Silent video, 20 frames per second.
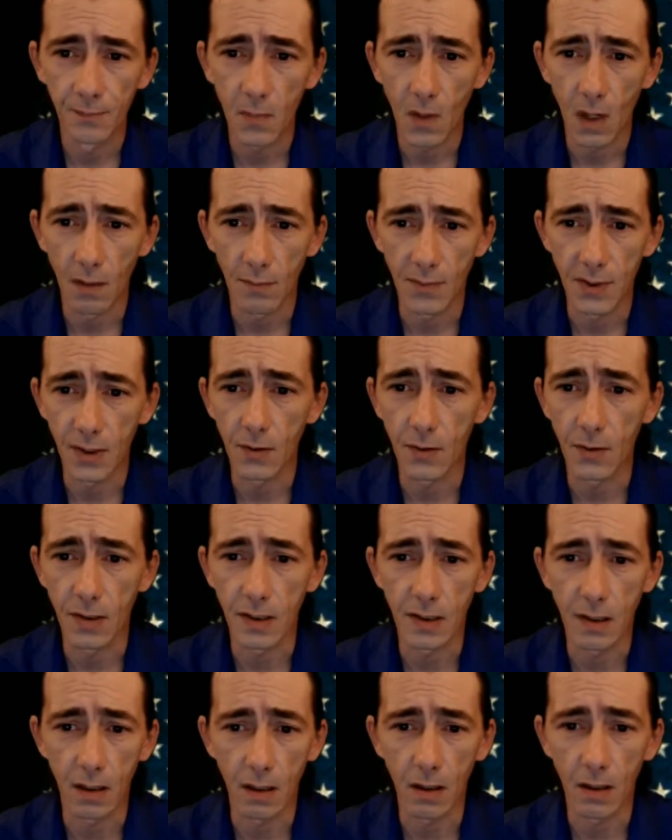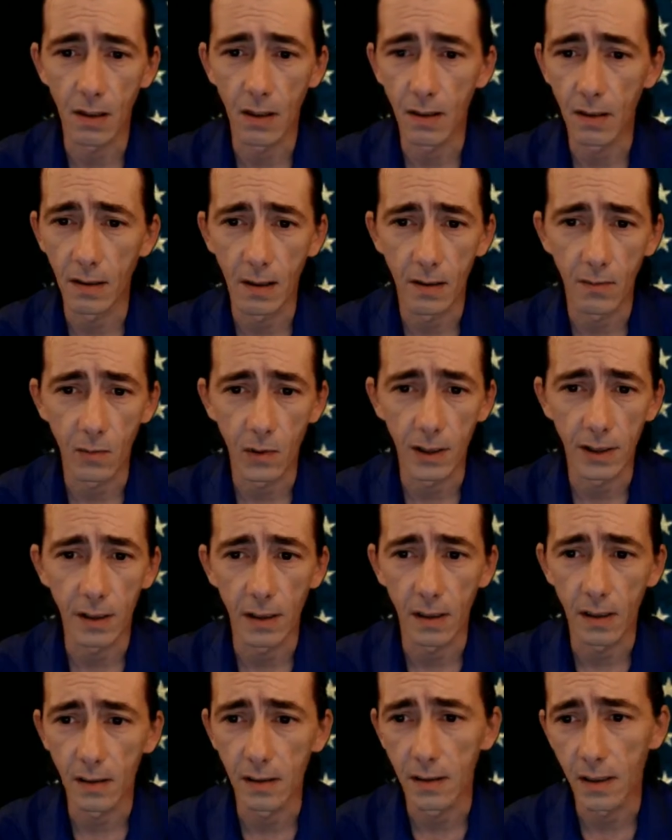I'm so sorry, and I wish I
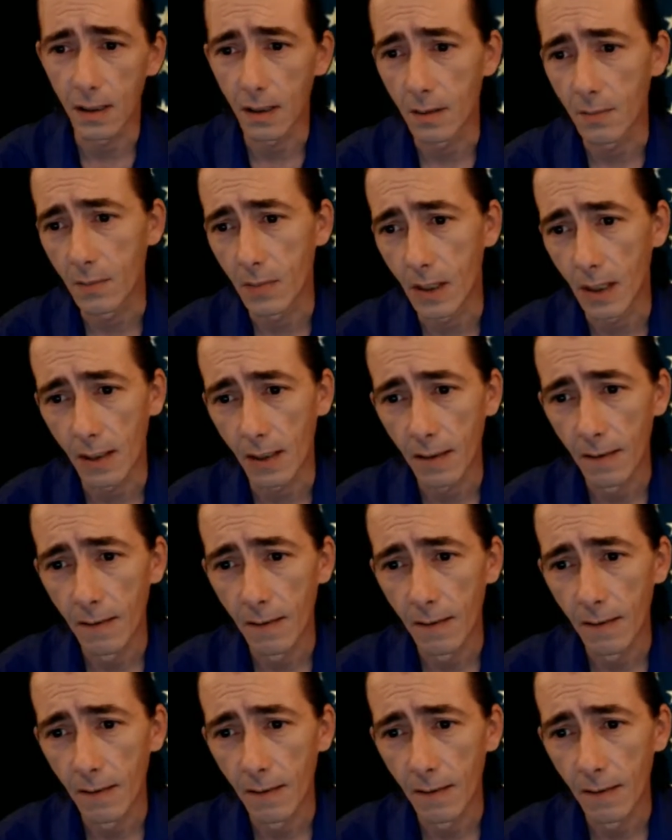could take it back.